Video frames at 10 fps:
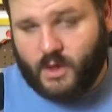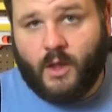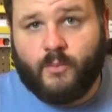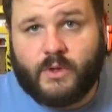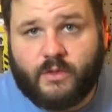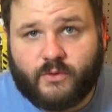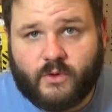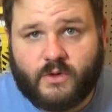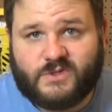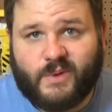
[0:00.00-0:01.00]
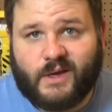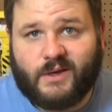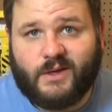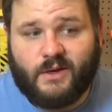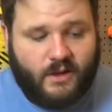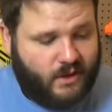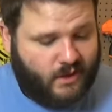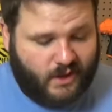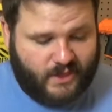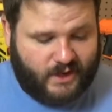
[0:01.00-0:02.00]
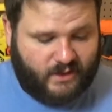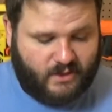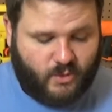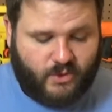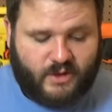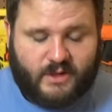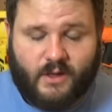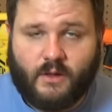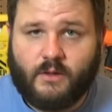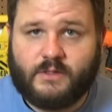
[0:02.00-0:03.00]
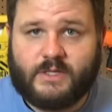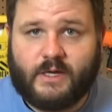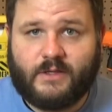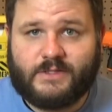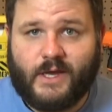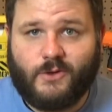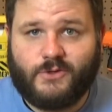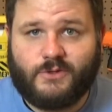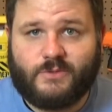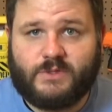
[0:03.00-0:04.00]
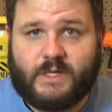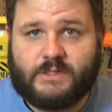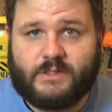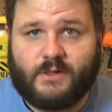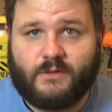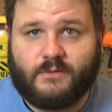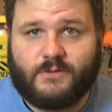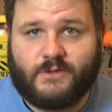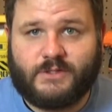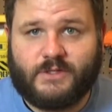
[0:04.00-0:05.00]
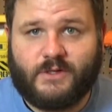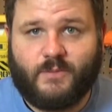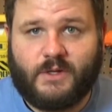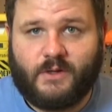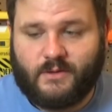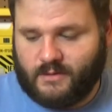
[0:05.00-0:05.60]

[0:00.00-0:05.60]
I'm going to throw those back in, and then I think we're going to take this out and do some testing. So I'll see you in a minute.